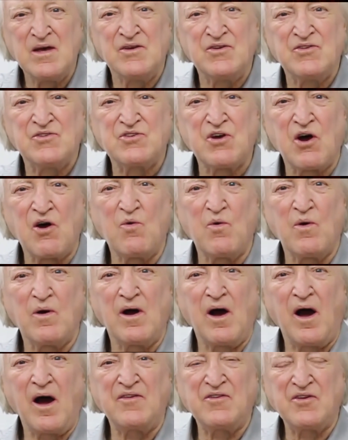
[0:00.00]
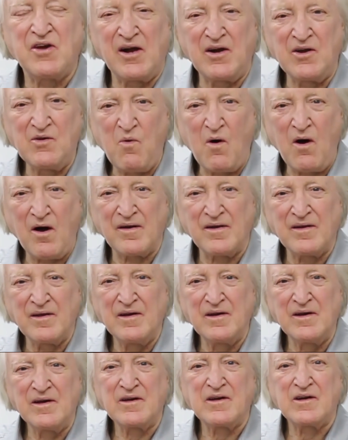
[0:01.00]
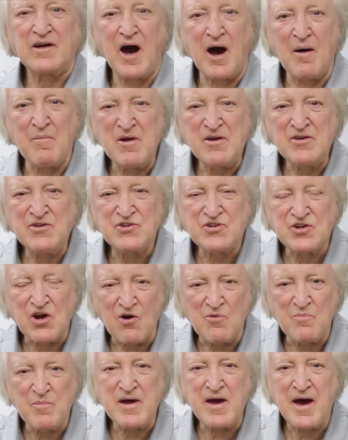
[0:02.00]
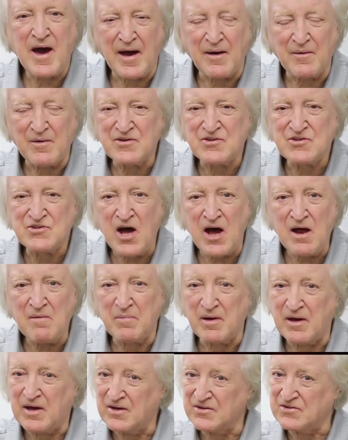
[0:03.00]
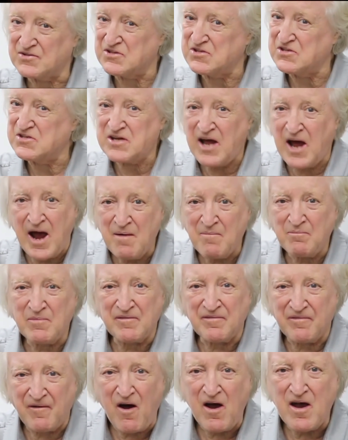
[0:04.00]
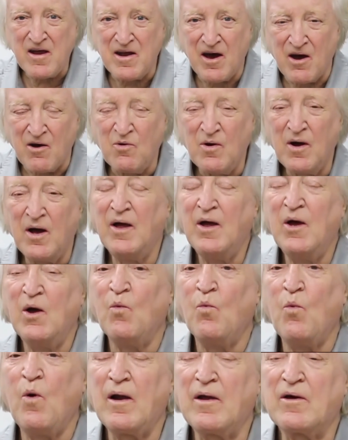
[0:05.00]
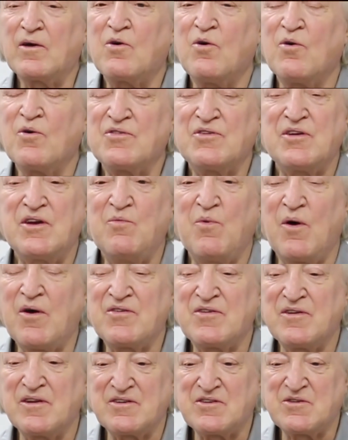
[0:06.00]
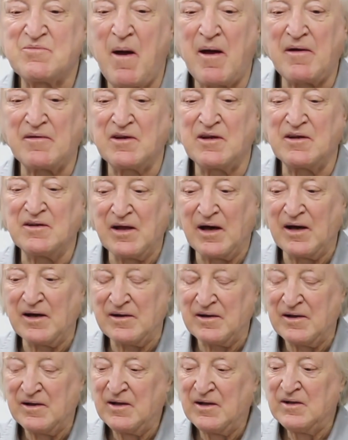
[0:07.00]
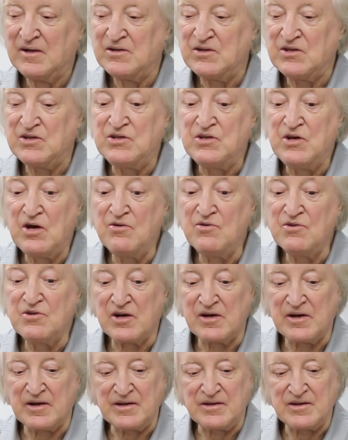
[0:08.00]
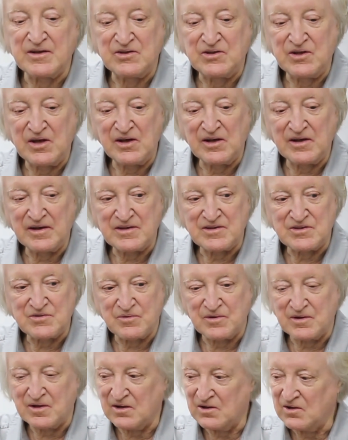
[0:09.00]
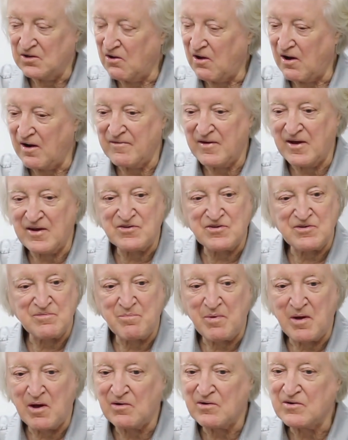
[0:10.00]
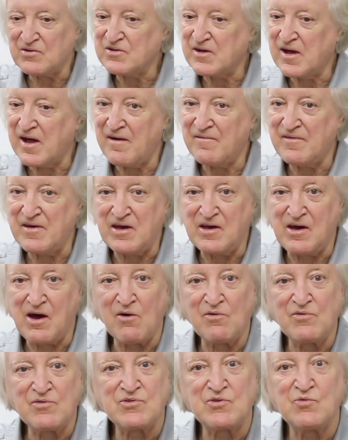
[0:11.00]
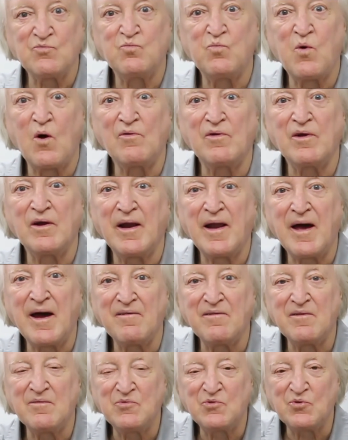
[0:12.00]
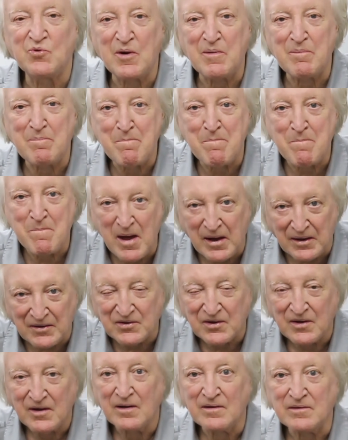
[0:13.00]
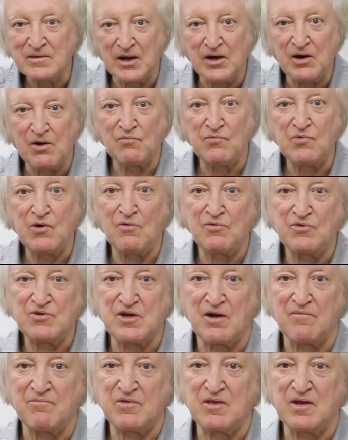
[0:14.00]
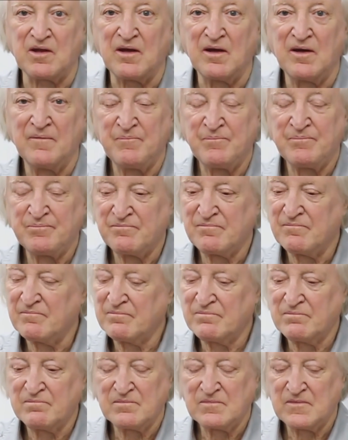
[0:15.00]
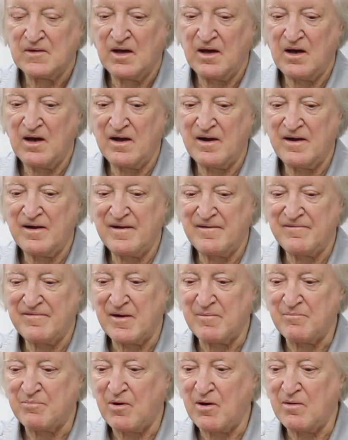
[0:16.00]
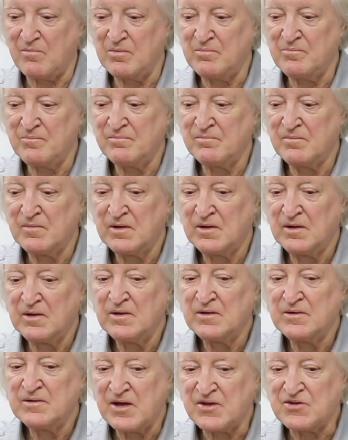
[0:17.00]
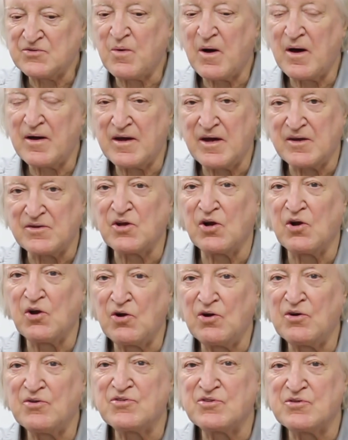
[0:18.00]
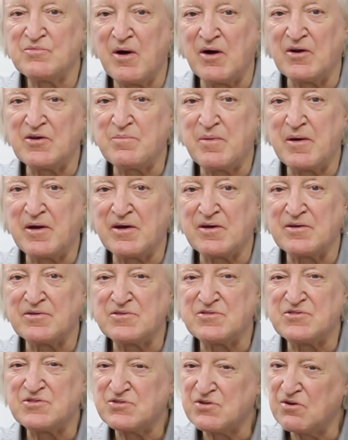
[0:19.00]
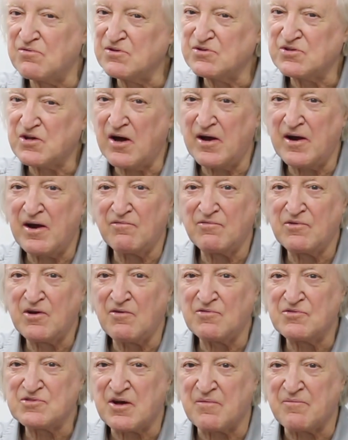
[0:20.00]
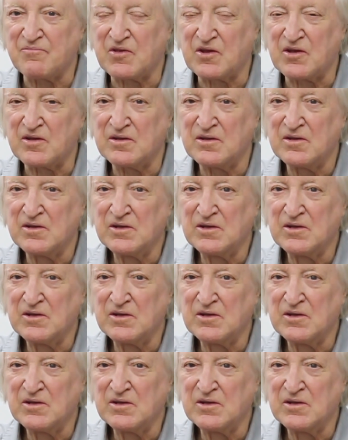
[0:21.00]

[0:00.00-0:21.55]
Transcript: So I tell you what, come and show me how it's done, because damned if I know. Well, of course, he wasn't expecting that. Usually the deal is with a lot of engine builders, they have egos that won't allow them to admit they don't know something. I don't have that problem. That's why I get to learn so much, because as soon as I don't know something,